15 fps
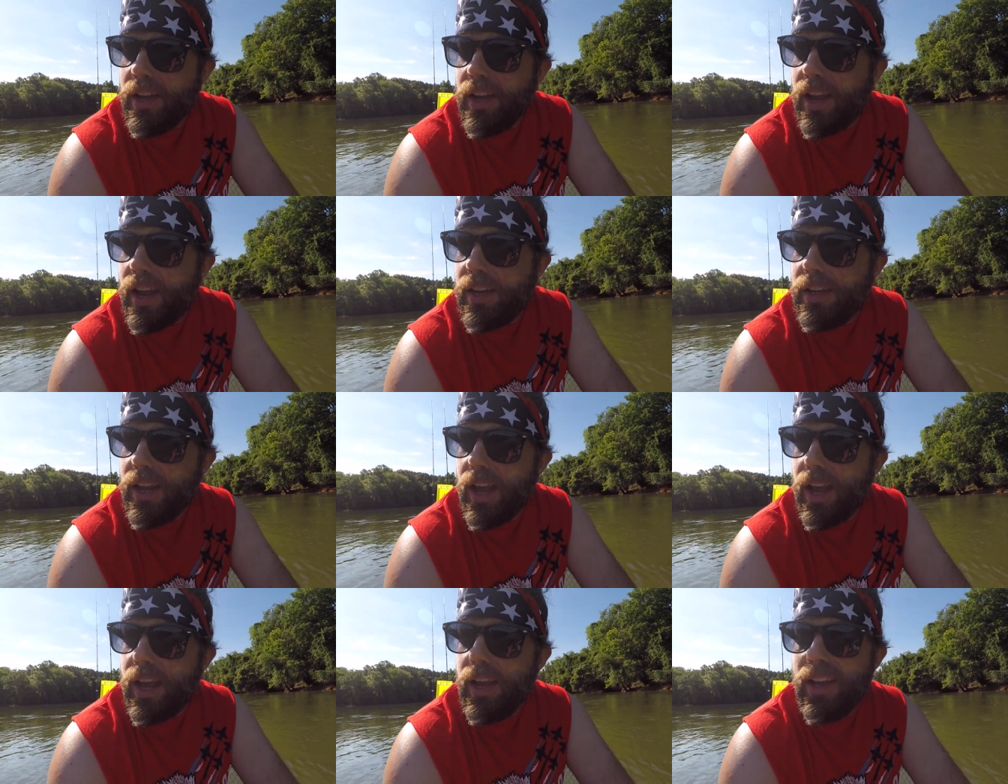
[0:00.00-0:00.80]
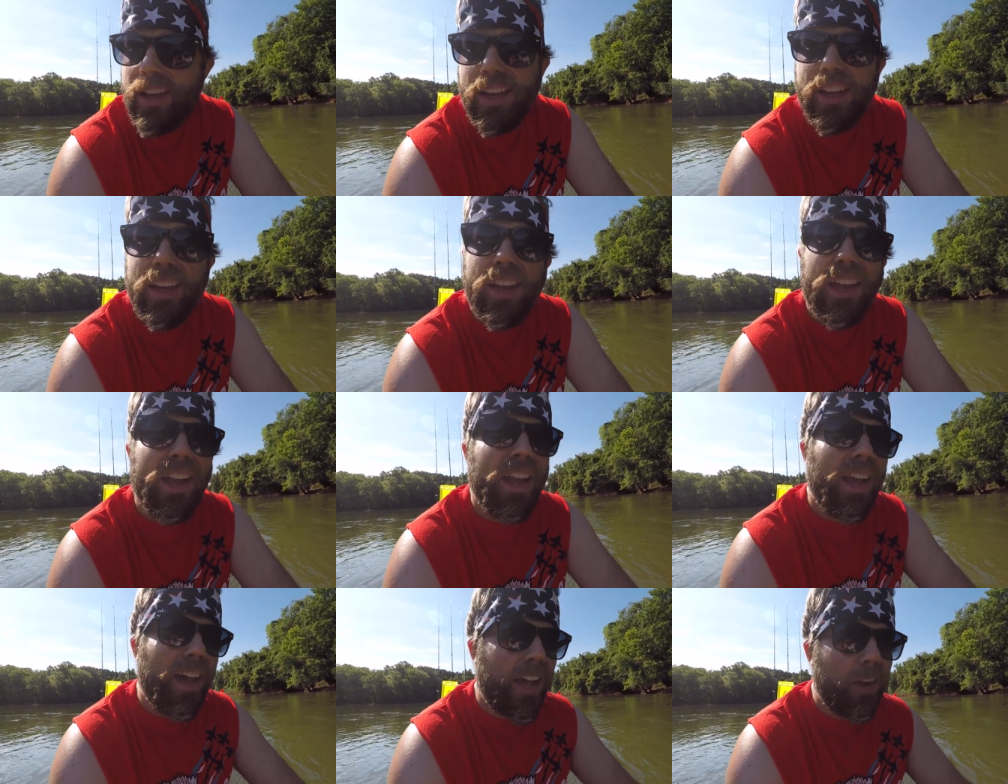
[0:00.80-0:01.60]
And uh,
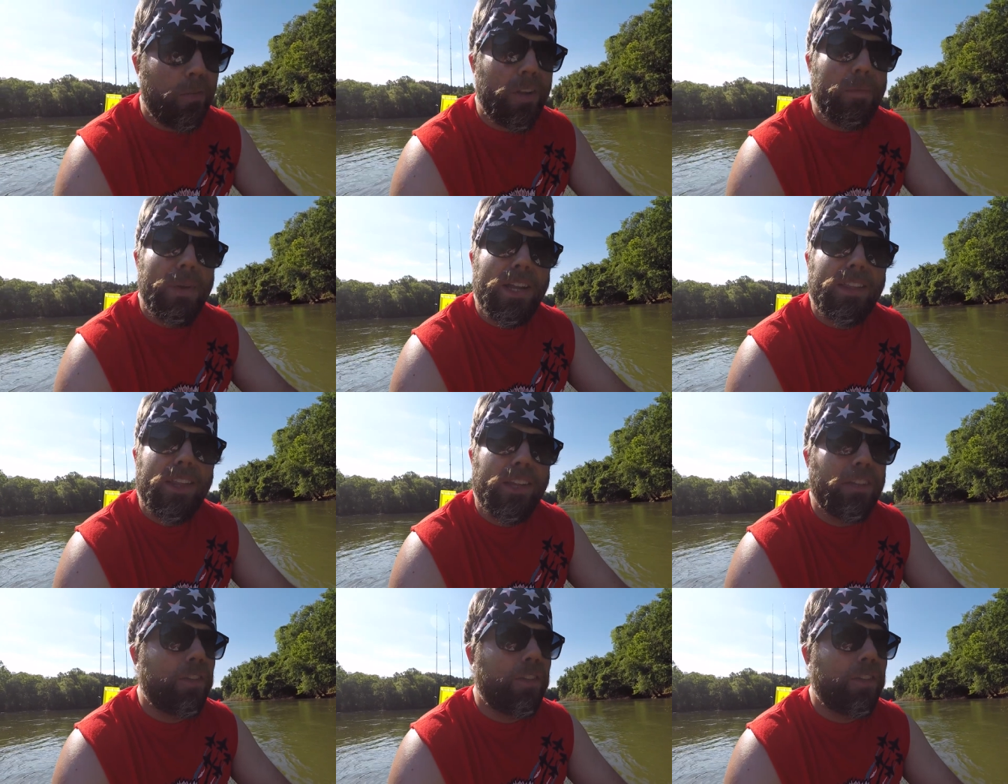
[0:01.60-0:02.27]
I don't want to make things